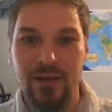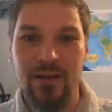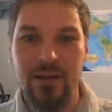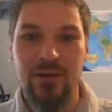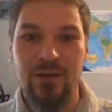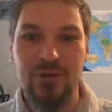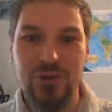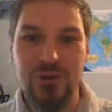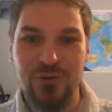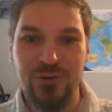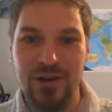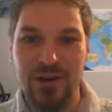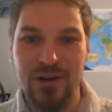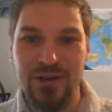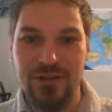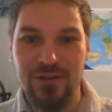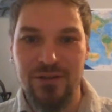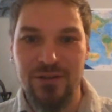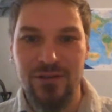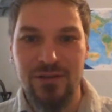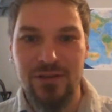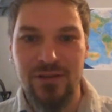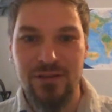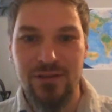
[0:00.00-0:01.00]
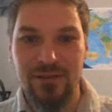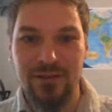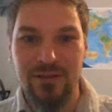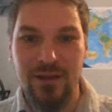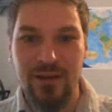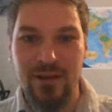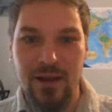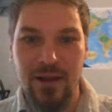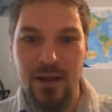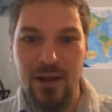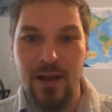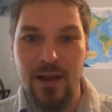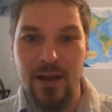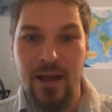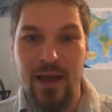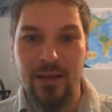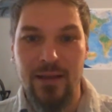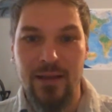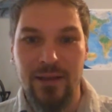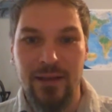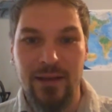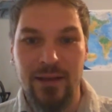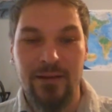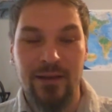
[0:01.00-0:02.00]
illustrations,
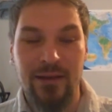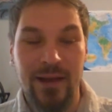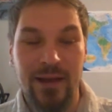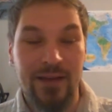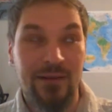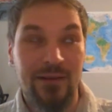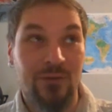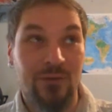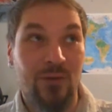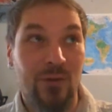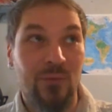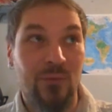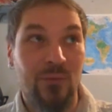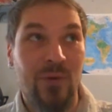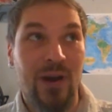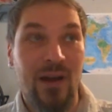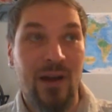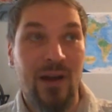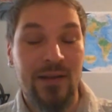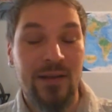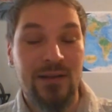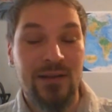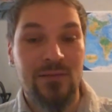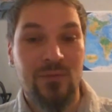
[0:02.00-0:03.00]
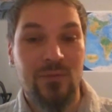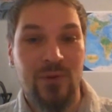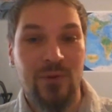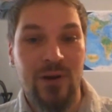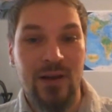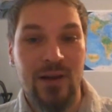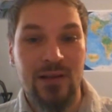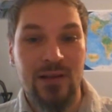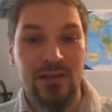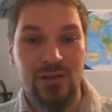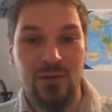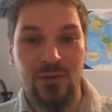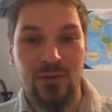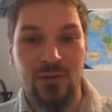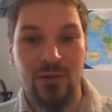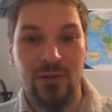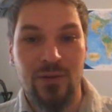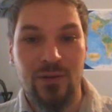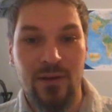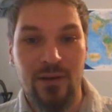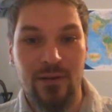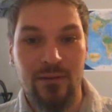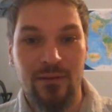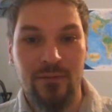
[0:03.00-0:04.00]
and then later on when I saw
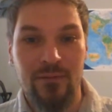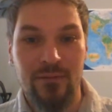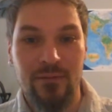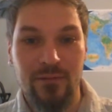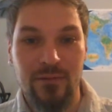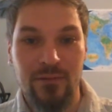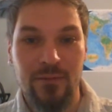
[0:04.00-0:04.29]
the